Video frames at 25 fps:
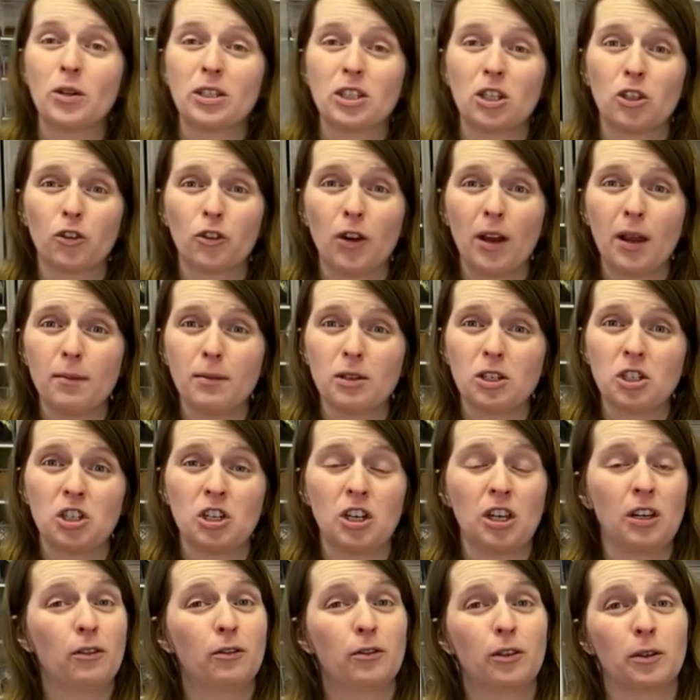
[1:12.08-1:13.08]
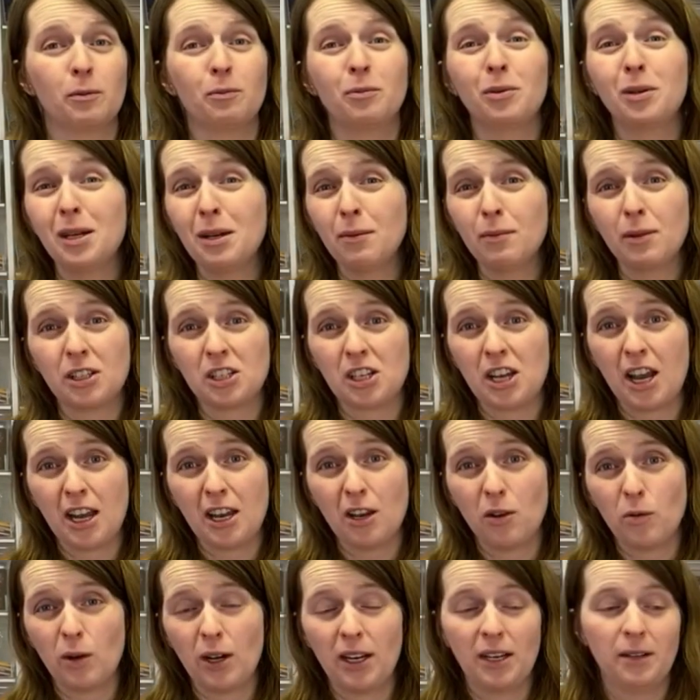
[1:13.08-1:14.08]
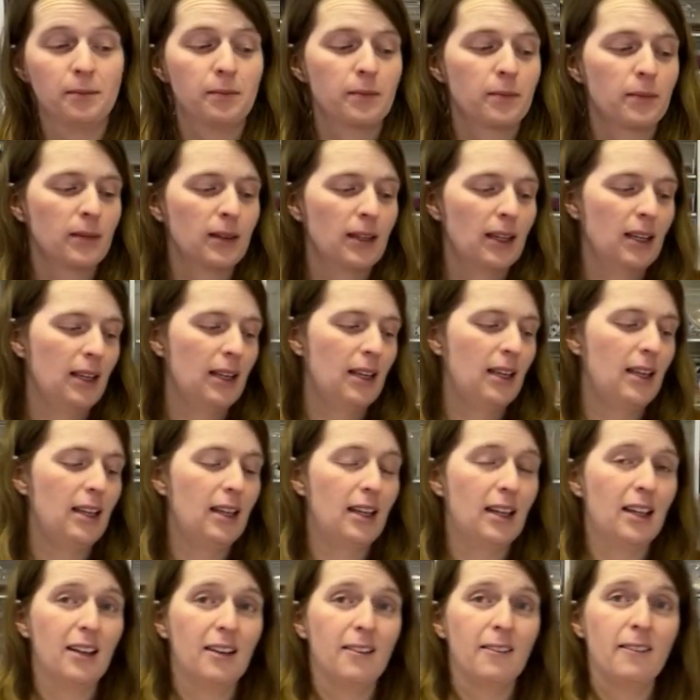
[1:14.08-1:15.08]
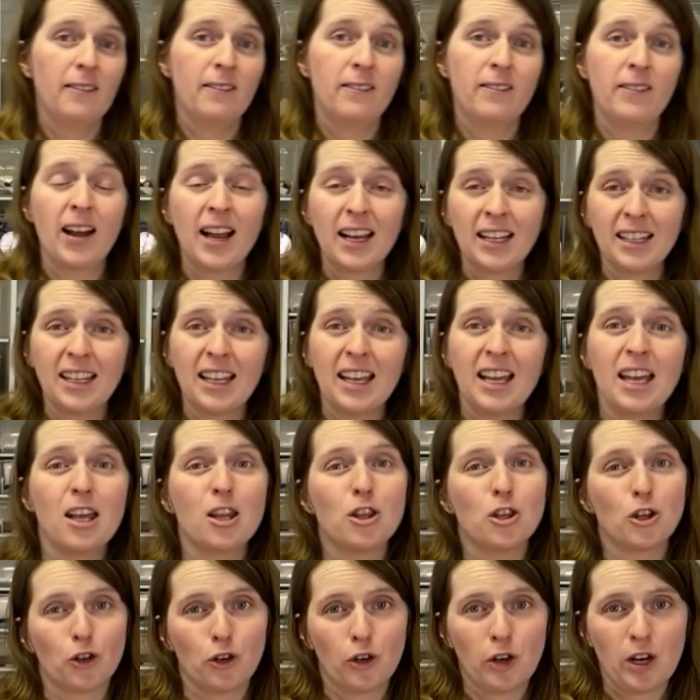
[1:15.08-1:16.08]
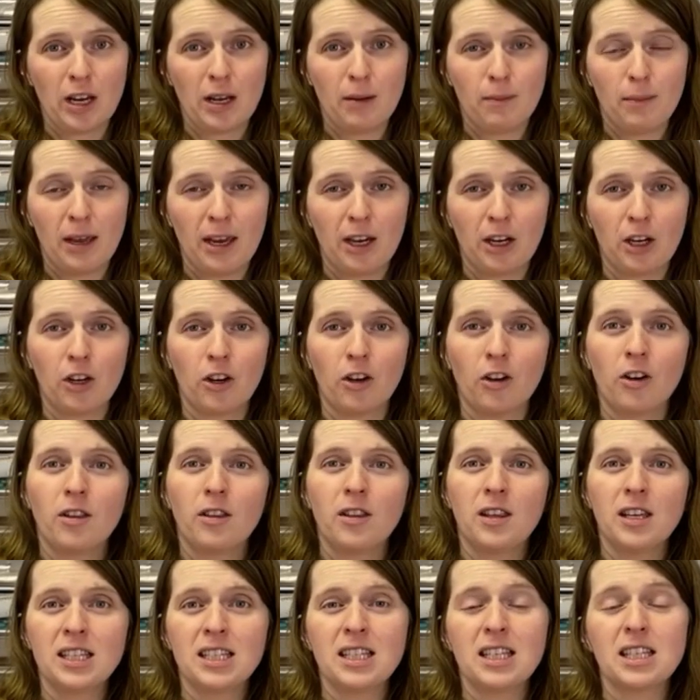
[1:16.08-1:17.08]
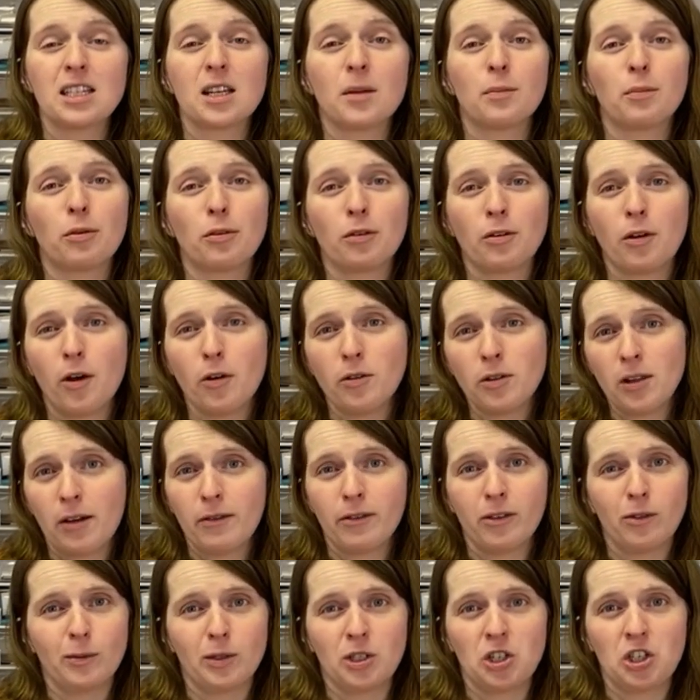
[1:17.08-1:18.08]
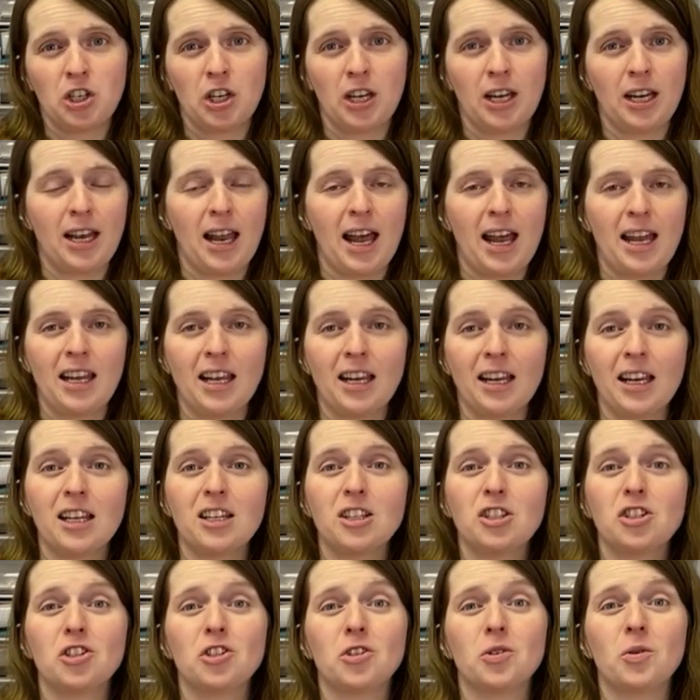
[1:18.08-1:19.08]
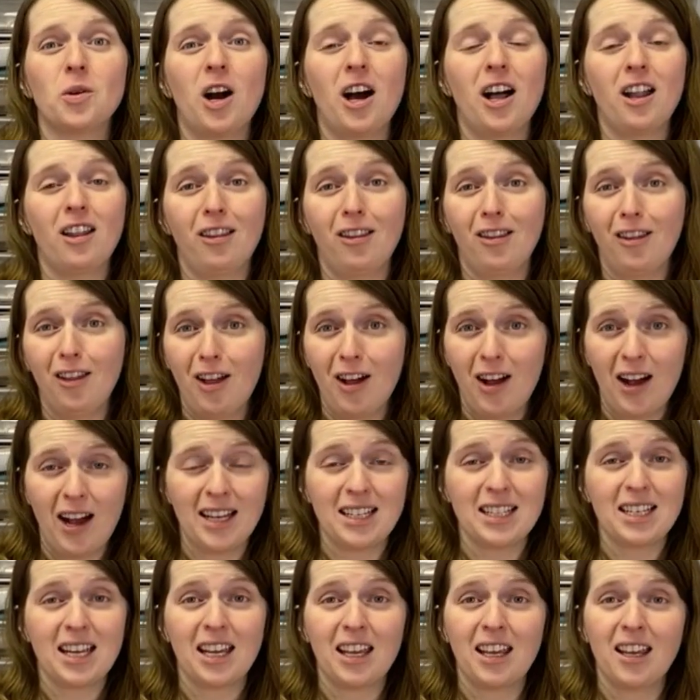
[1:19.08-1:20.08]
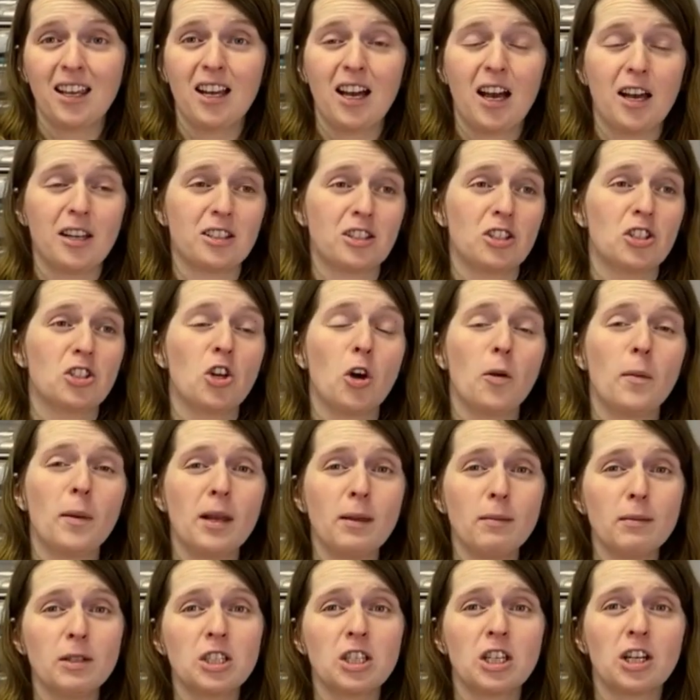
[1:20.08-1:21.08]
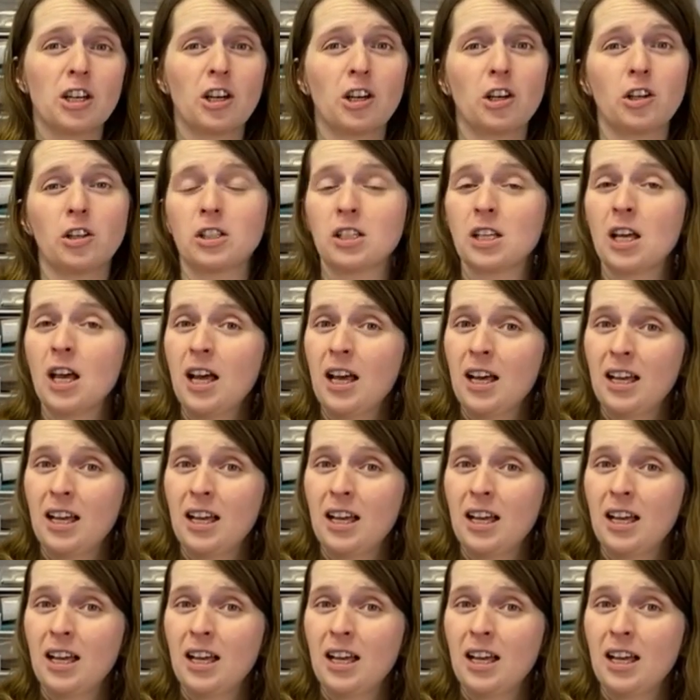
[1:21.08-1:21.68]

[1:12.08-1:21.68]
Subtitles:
it's a great machine for pretty much anyone. Finally, the Cricut Maker. This is a pro level machine and it can do a lot. It can cut so many materials,